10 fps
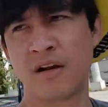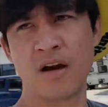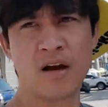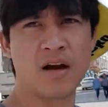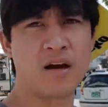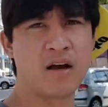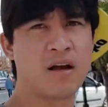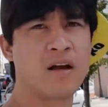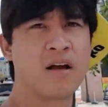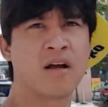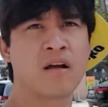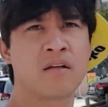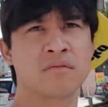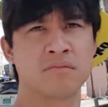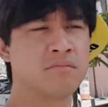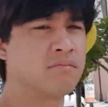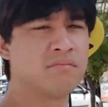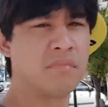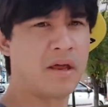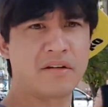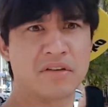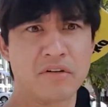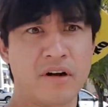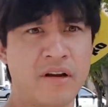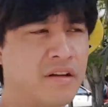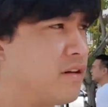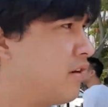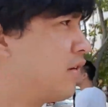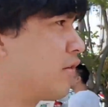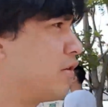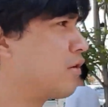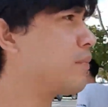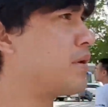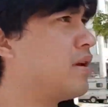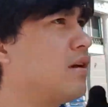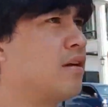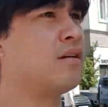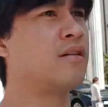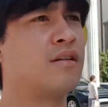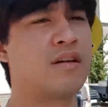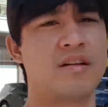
uh, Mediterranean or European. Look